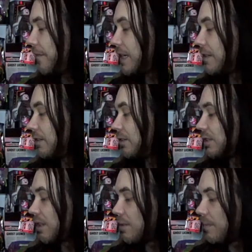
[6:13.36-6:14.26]
figures.
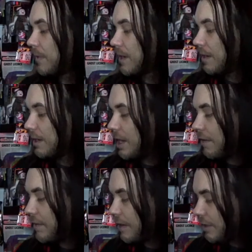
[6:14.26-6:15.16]
So
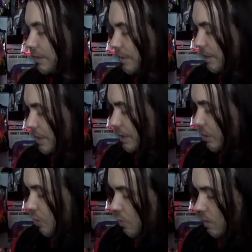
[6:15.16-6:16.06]
yeah, very, very
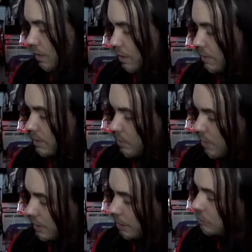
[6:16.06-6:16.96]
cool. Now I noticed
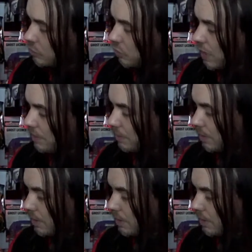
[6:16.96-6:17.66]
my ghost trap,